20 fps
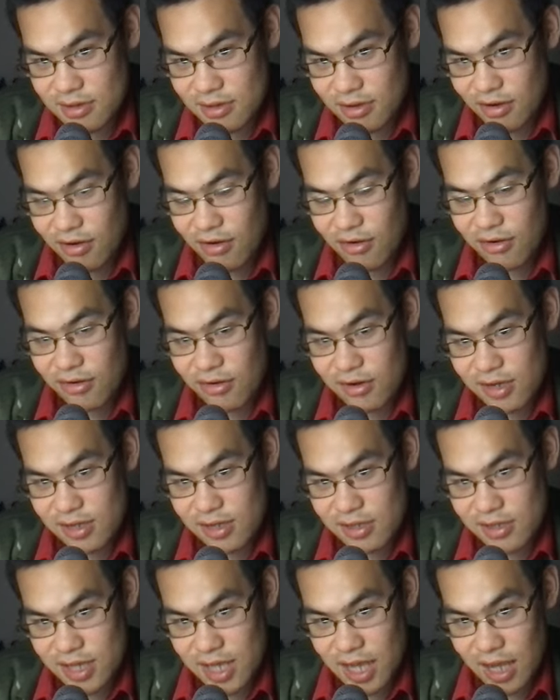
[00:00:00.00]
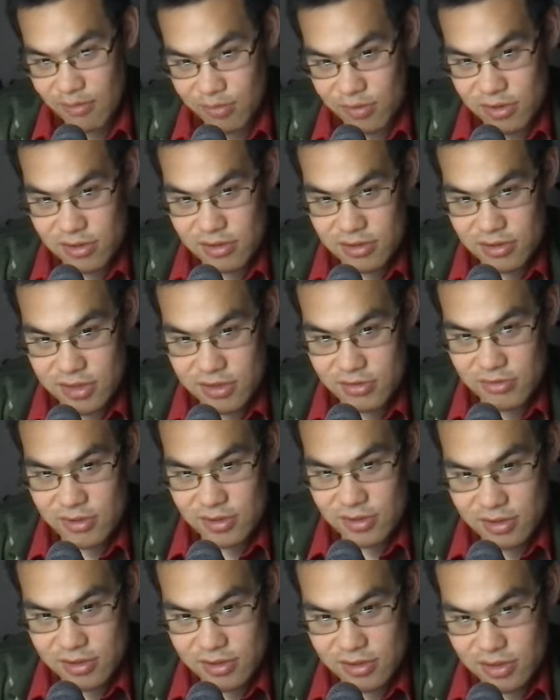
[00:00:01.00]
are in the capital, so
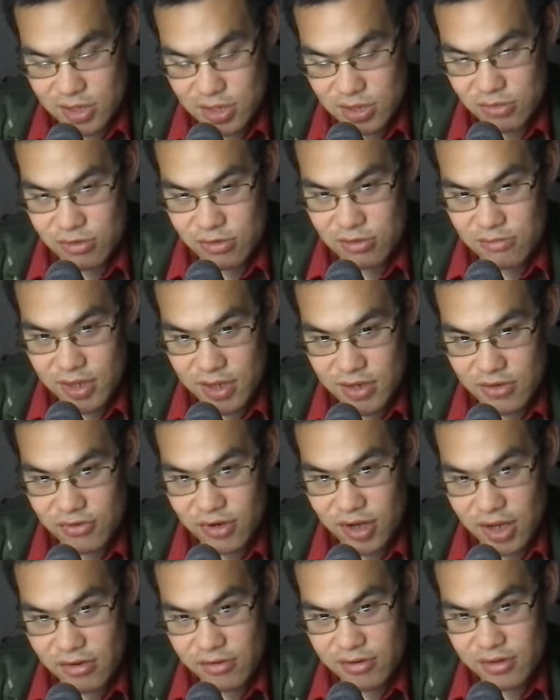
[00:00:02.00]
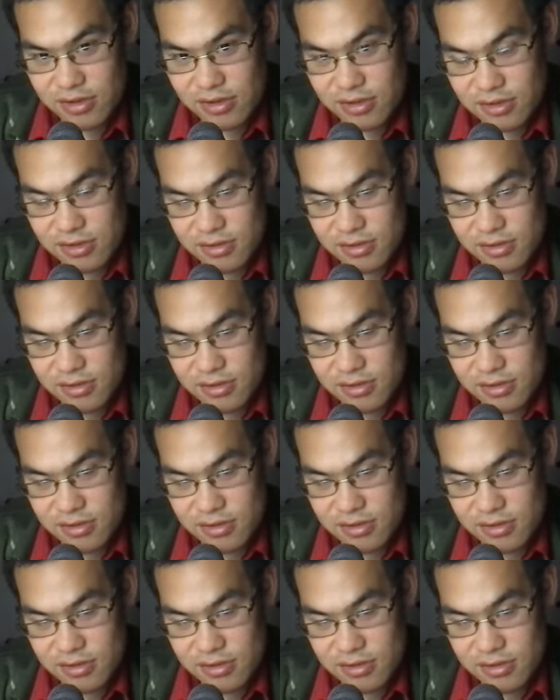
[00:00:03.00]
the Seoul metro area.